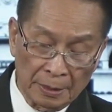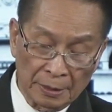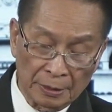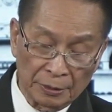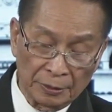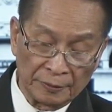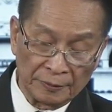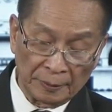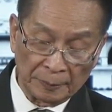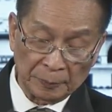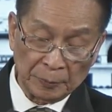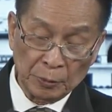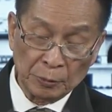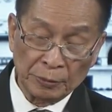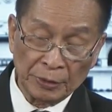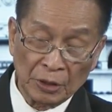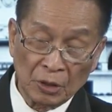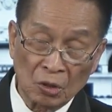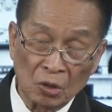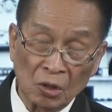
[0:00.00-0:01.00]
If you
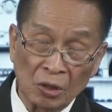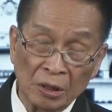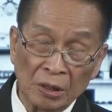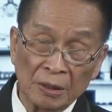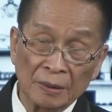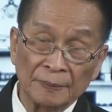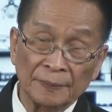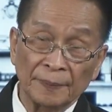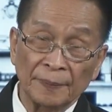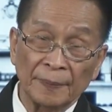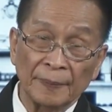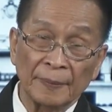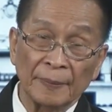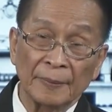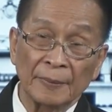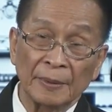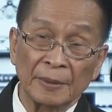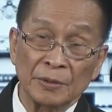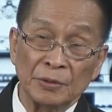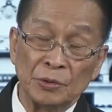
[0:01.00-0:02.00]
recall,
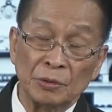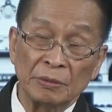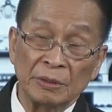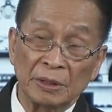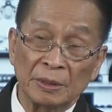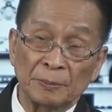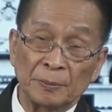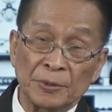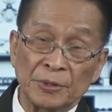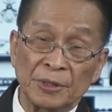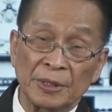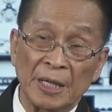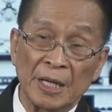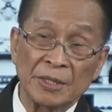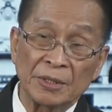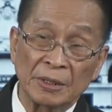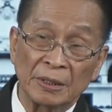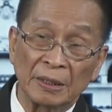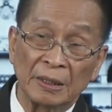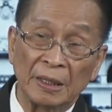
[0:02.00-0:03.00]
during the
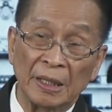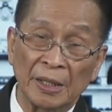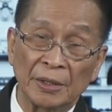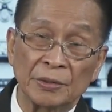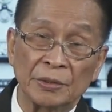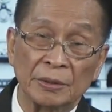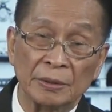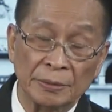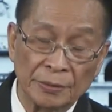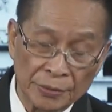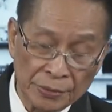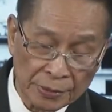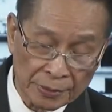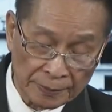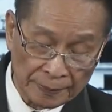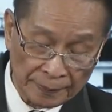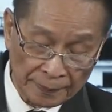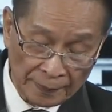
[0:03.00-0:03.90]
presidential elections,